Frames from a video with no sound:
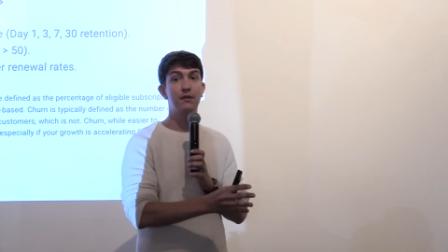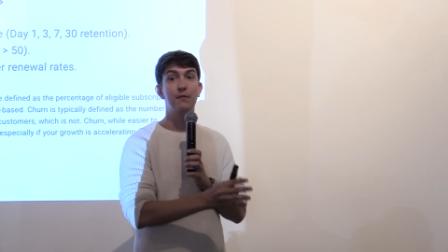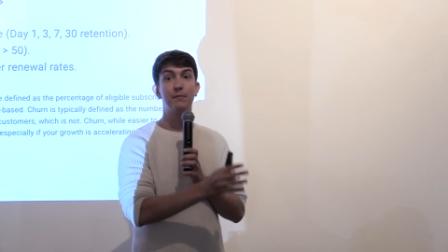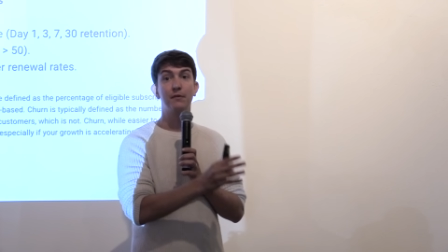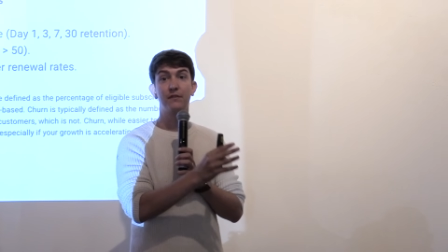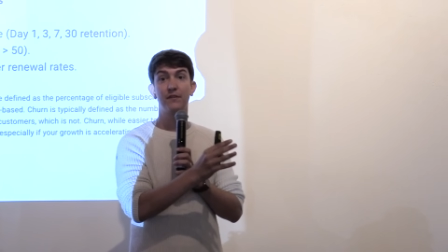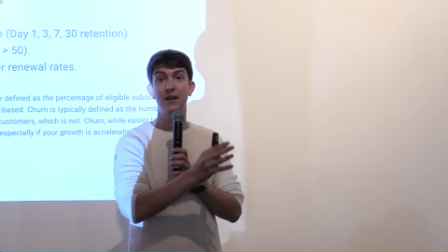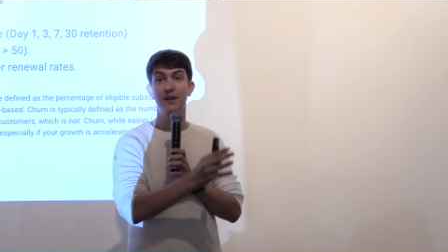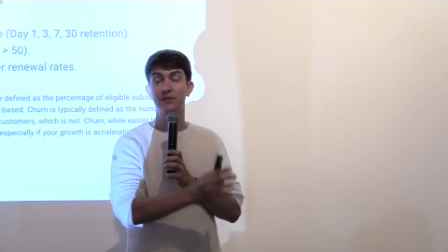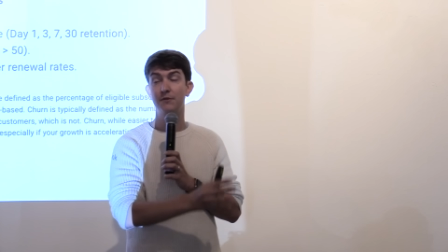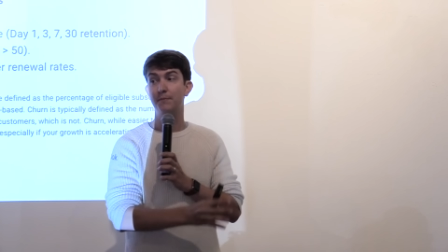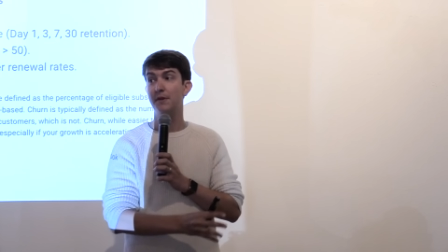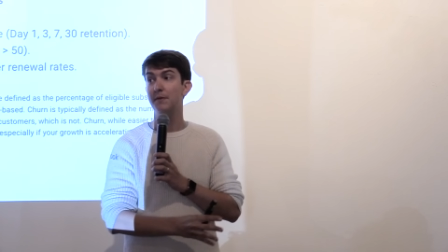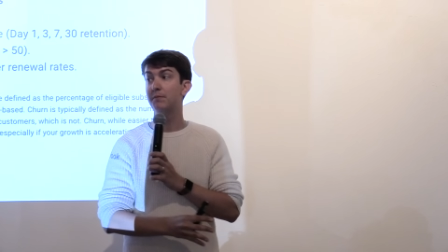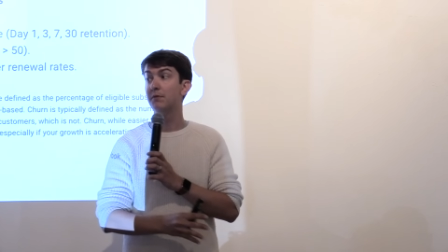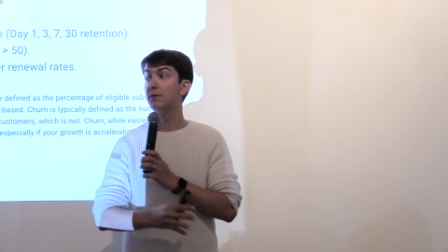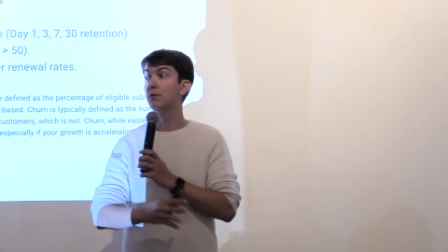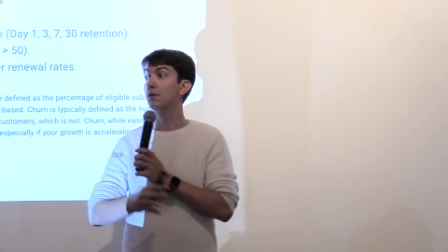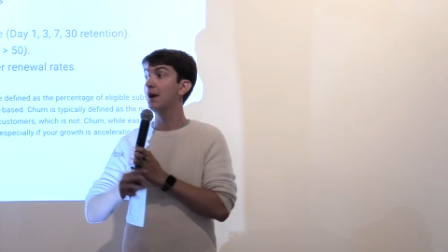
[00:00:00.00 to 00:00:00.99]
the percentage of
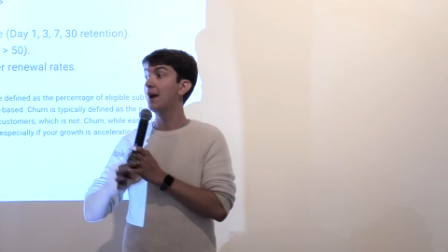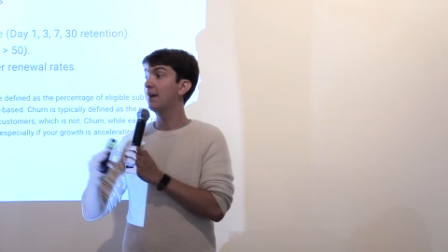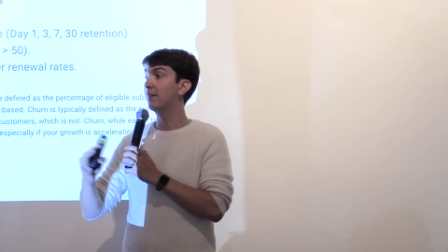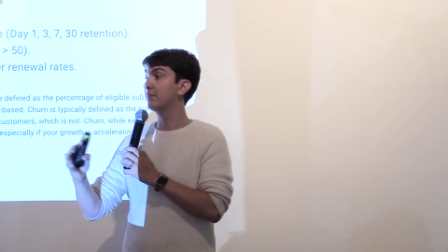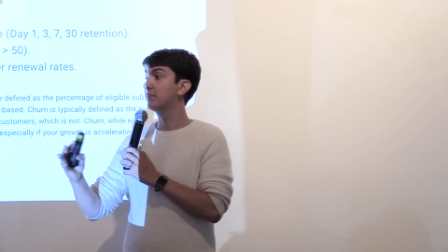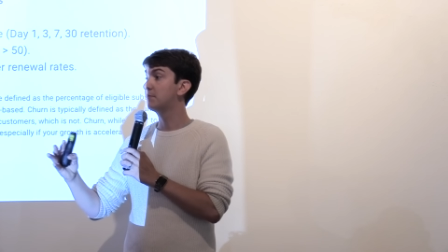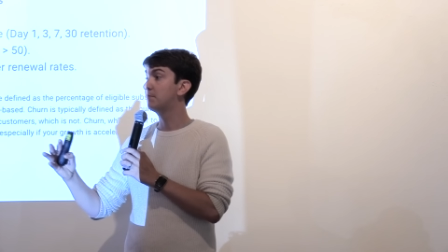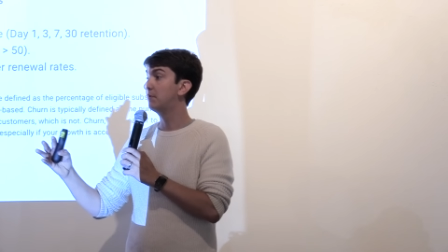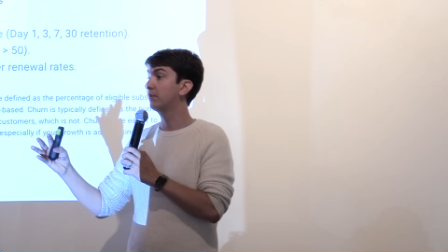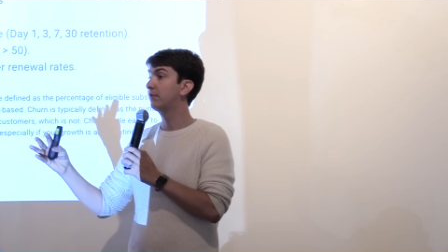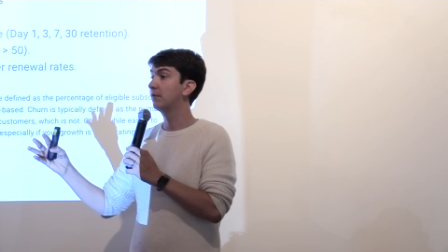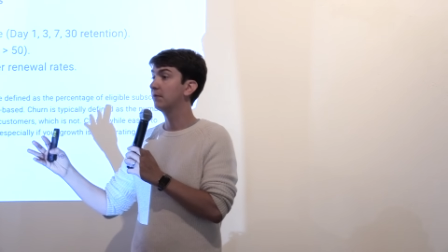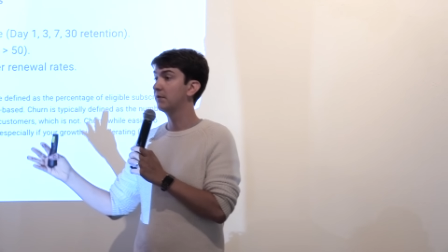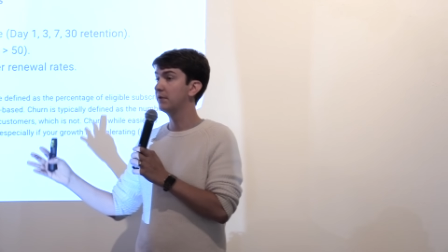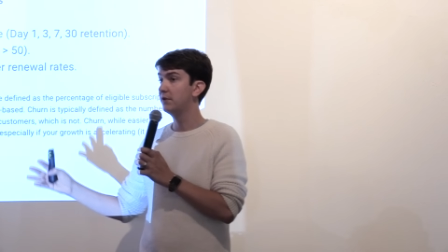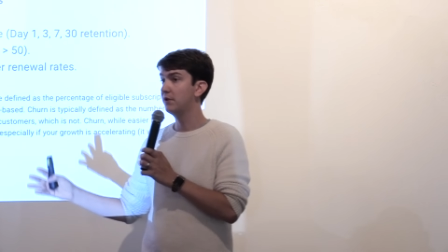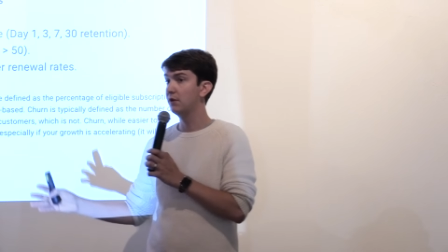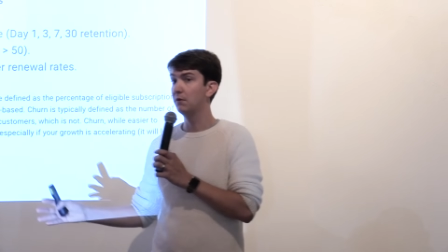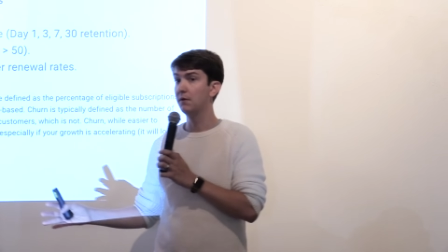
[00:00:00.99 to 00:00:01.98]
people who are eligible to
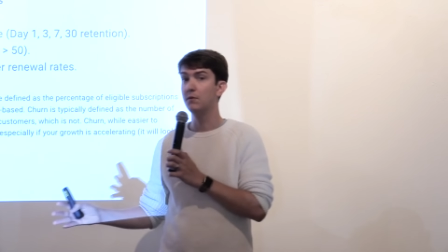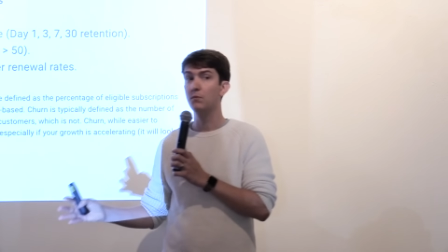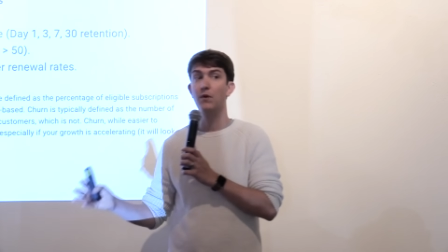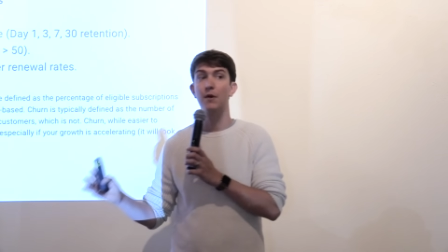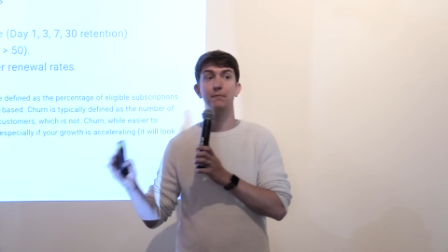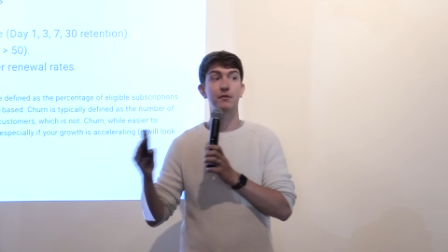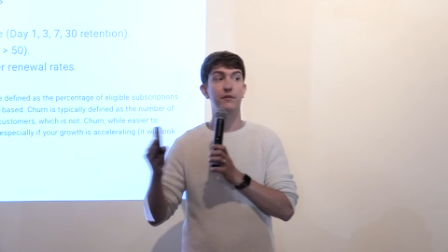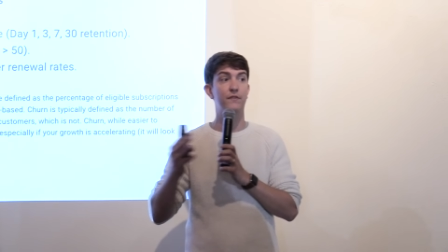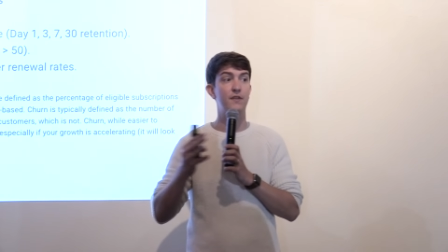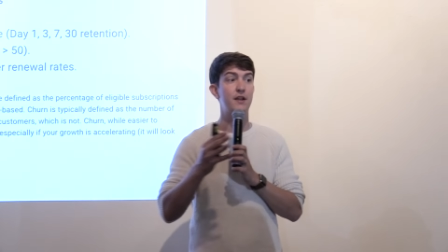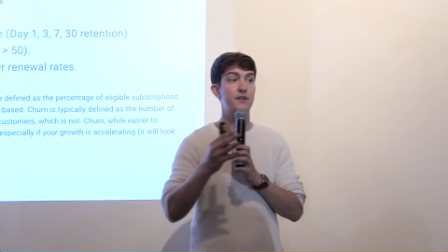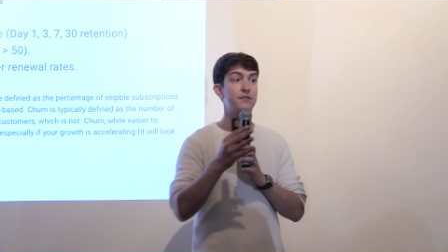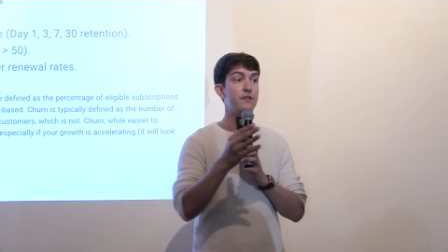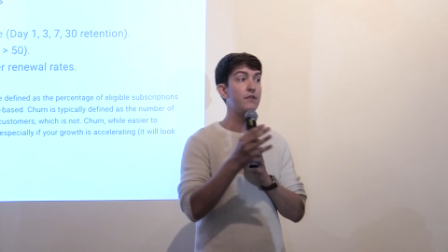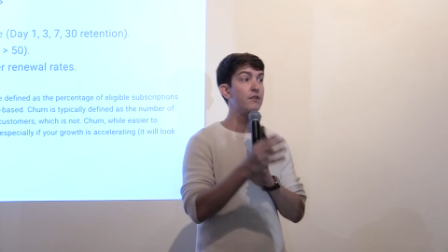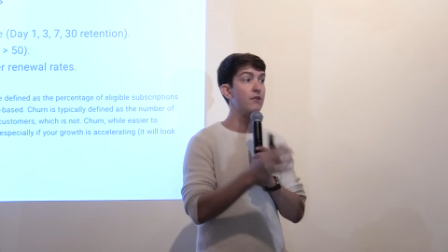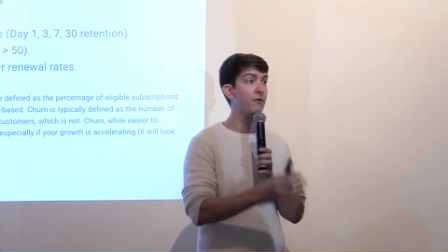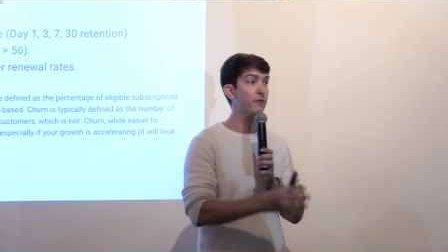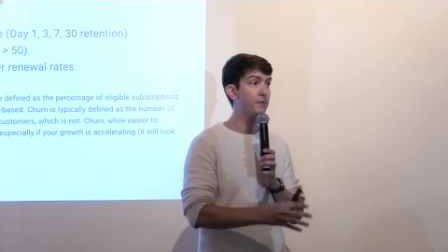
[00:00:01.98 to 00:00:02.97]
renew and what percentage
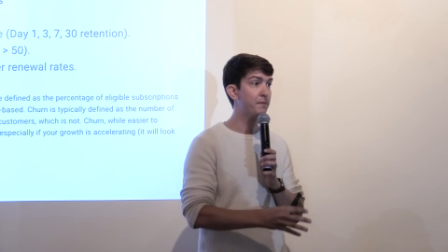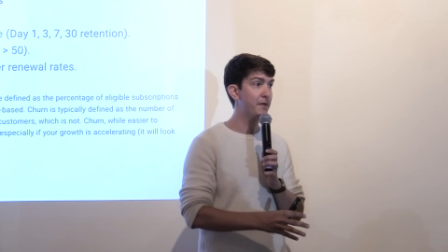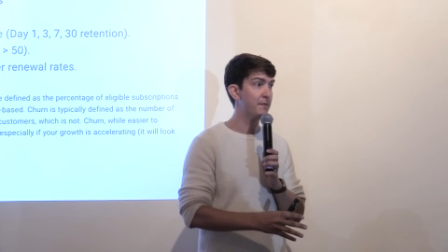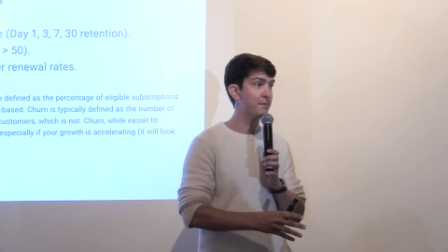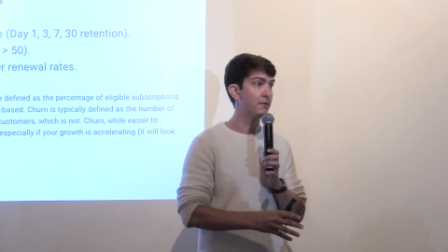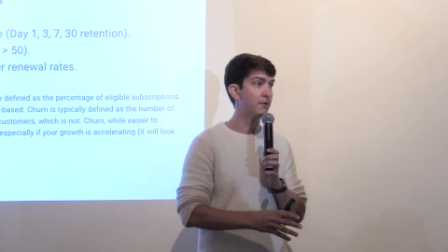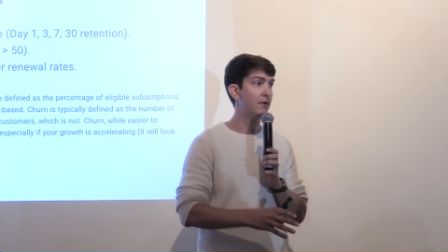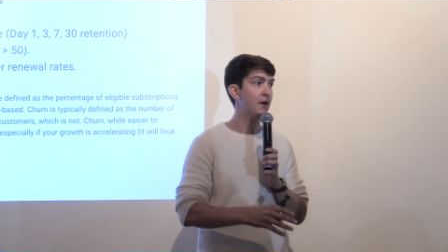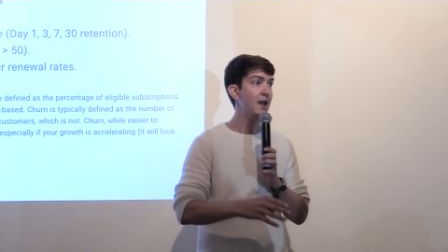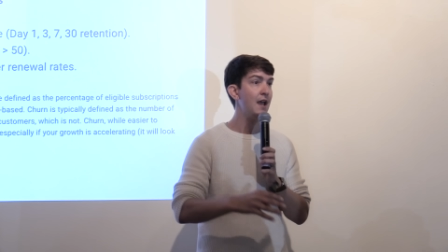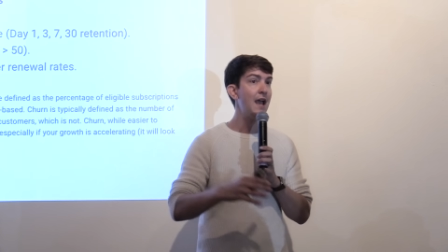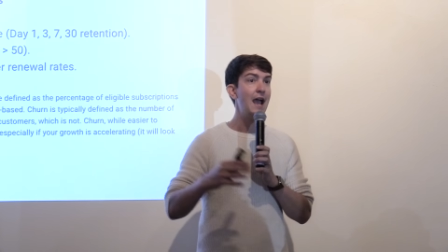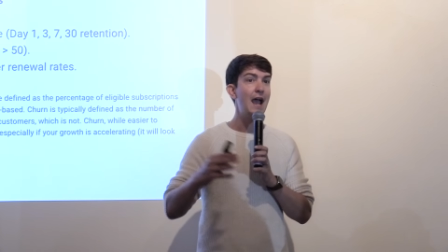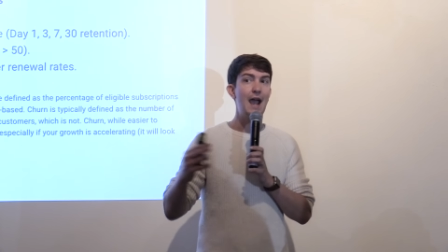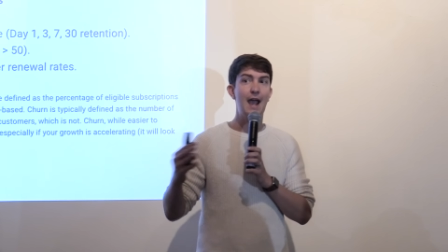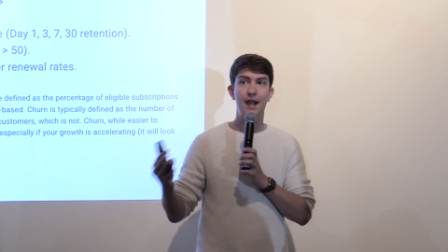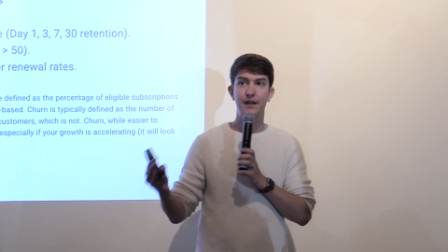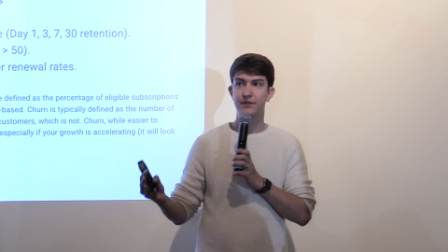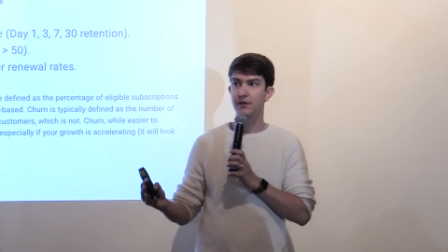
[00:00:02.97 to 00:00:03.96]
of those people
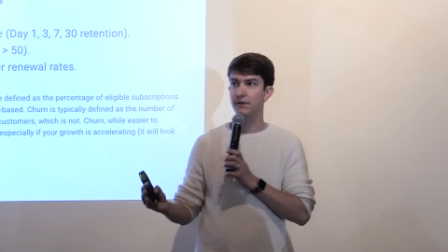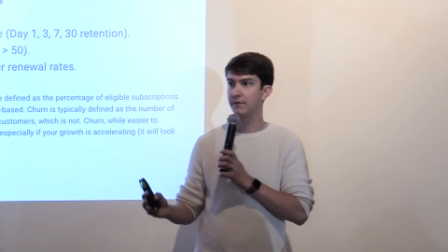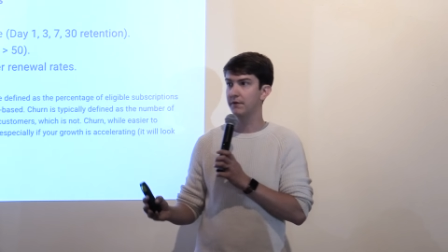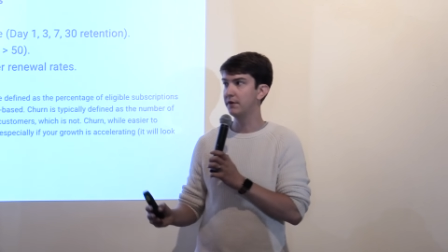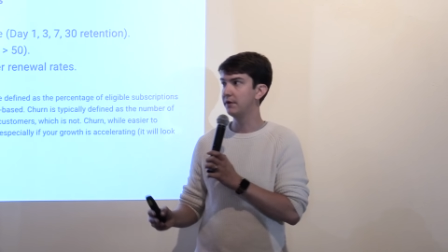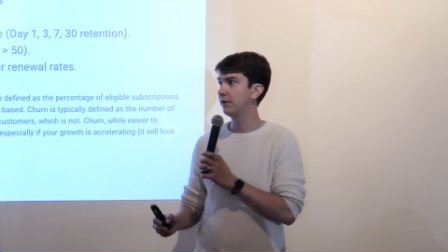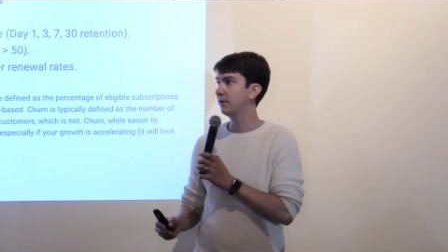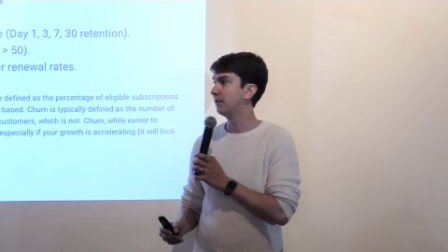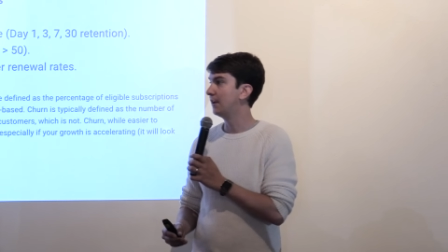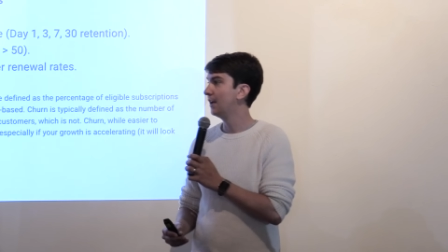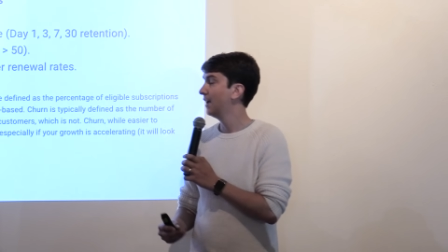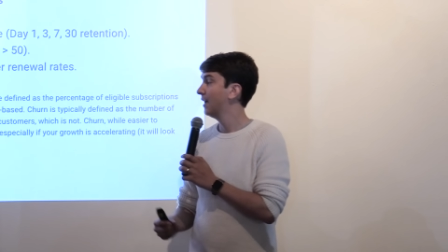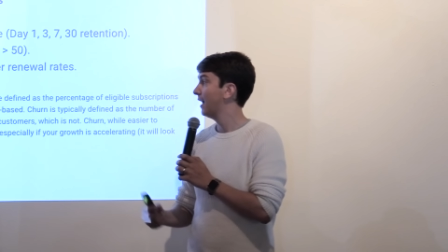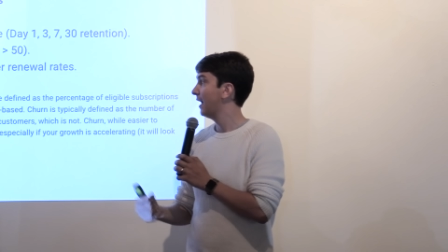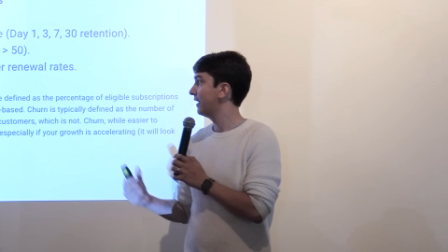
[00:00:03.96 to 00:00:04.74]
actually renewed,